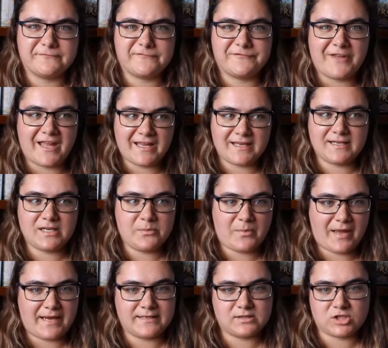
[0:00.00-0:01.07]
vaguely
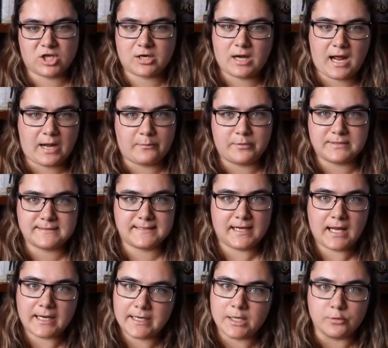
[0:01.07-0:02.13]
based on, I would say,
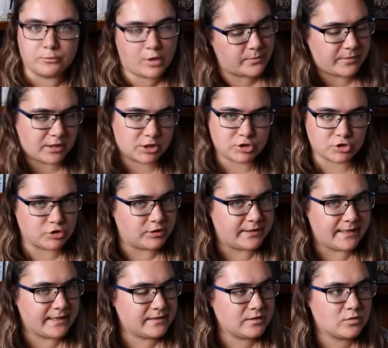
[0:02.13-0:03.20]
like a Romeo and
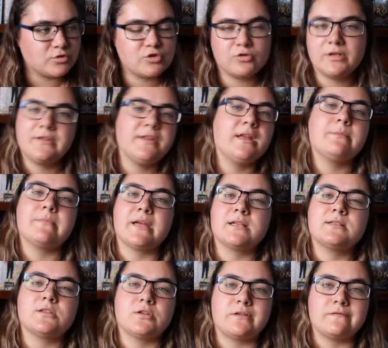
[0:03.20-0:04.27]
Juliet sort of thing, but
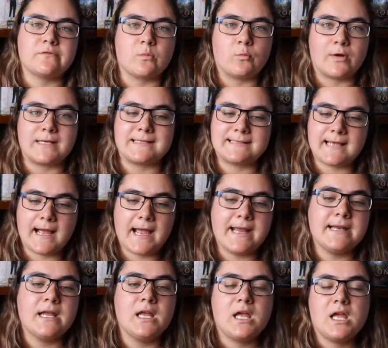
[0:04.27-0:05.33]
it's only from one
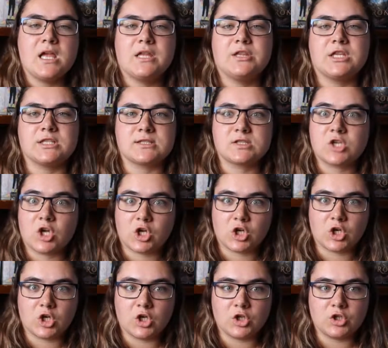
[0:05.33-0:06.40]
side. This
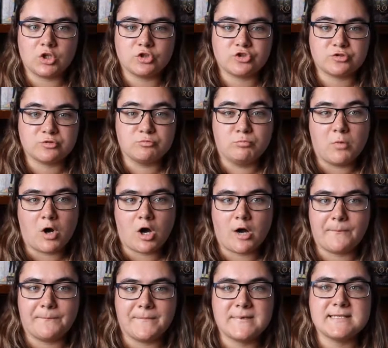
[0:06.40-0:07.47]
girl's
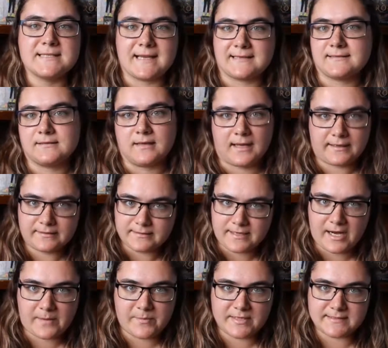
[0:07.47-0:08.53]
mom doesn't like the
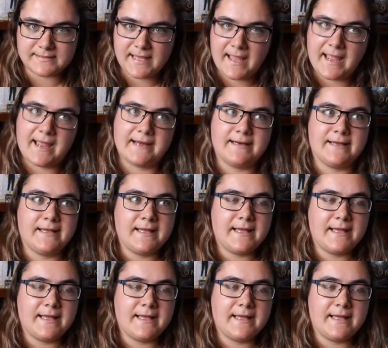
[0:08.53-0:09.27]
neighbors, and